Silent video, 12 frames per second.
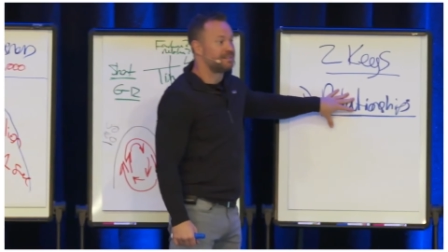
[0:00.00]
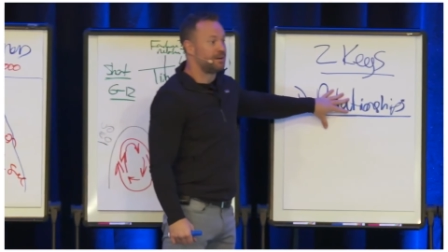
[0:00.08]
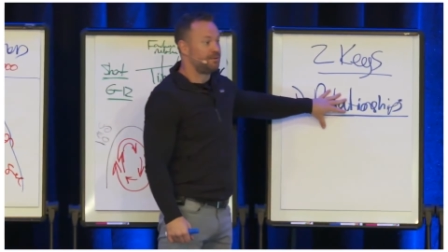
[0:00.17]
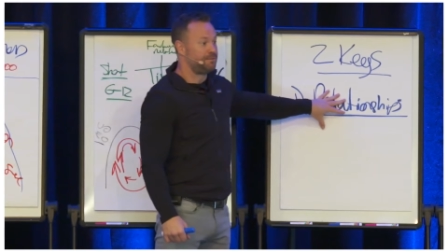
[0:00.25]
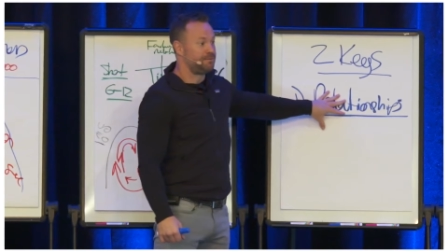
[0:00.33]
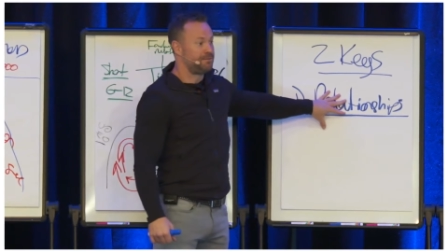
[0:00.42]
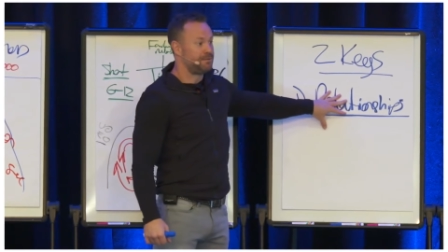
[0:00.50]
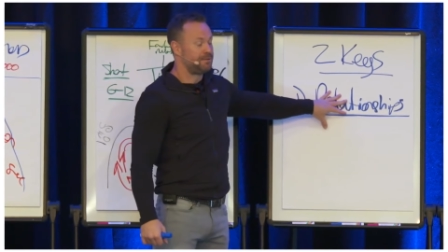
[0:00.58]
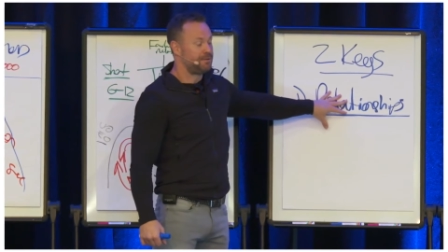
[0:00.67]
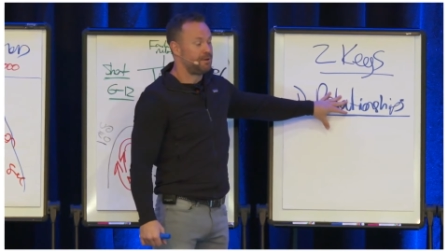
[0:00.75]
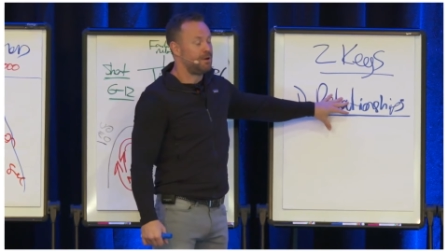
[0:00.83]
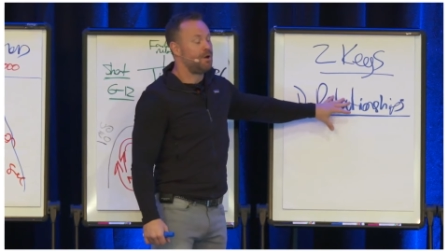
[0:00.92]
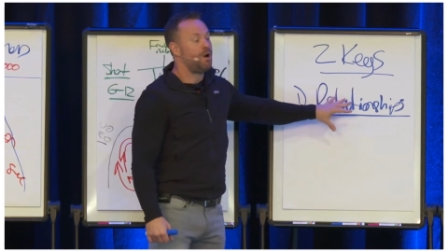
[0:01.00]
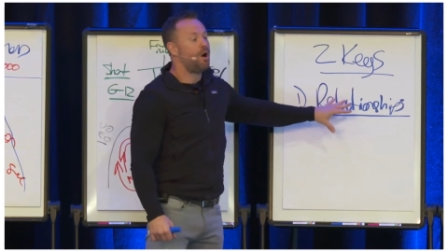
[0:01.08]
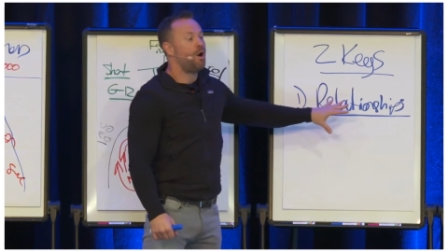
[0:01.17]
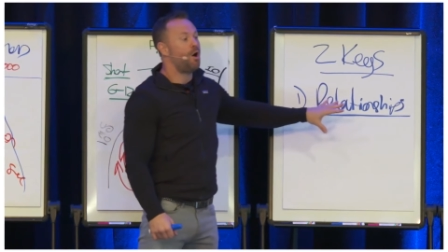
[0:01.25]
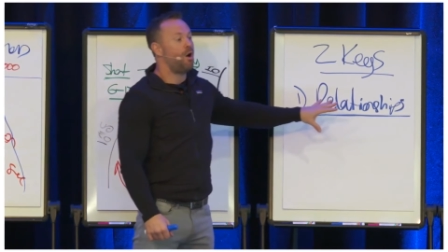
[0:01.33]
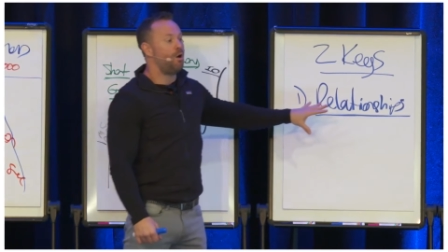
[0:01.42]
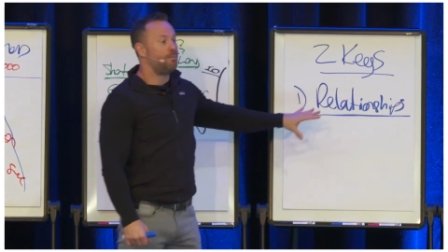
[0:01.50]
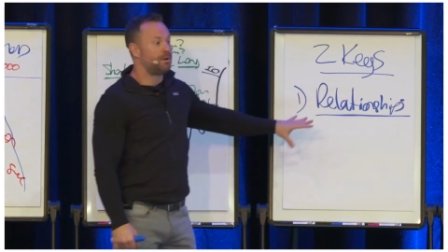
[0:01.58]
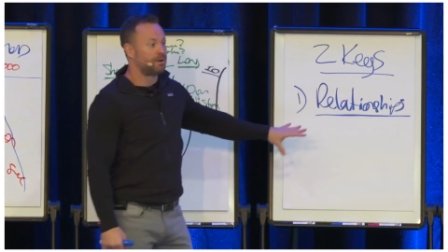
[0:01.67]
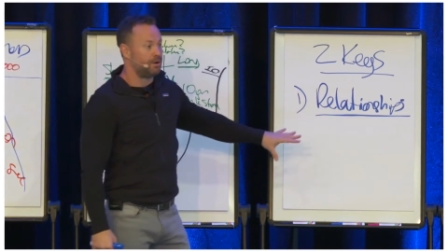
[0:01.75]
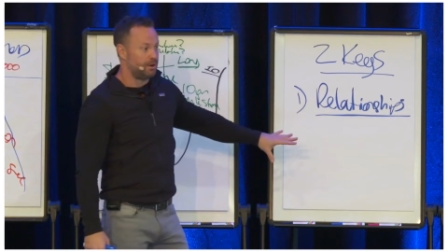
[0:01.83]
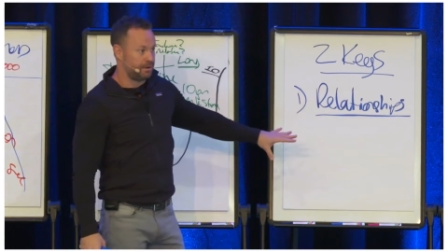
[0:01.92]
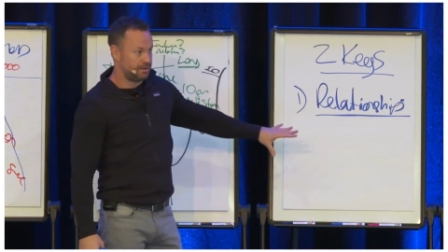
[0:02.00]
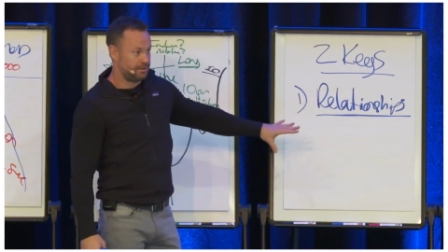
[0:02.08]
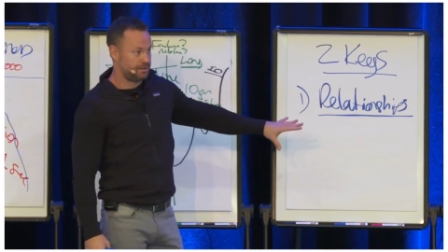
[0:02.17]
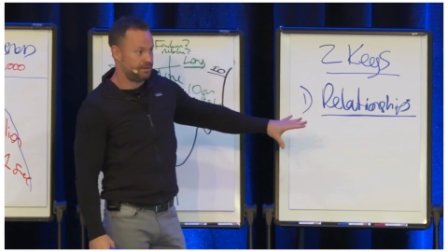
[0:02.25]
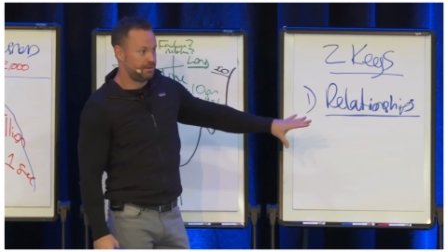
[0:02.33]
self, oh my God,